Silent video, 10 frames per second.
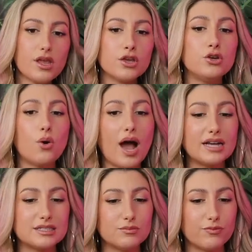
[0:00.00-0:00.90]
you know,
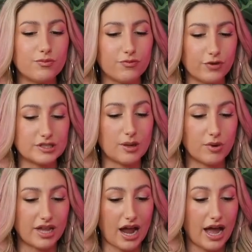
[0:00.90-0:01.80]
as for
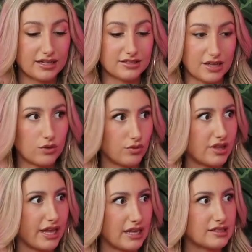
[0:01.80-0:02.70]
someone that I dealt
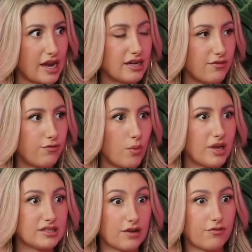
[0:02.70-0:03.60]
with like anxiety and
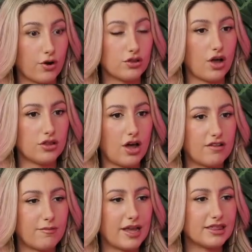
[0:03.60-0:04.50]
phobias like for a lot
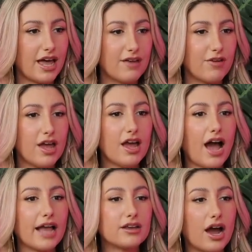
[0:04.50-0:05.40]
of my life,
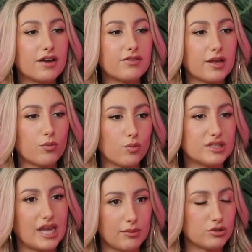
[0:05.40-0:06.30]
I kind of like
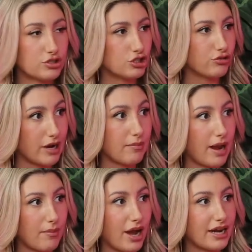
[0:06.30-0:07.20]
was able to train
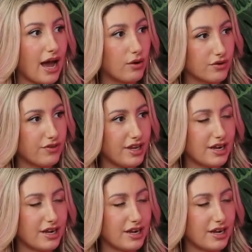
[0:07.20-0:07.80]
my mind out of it.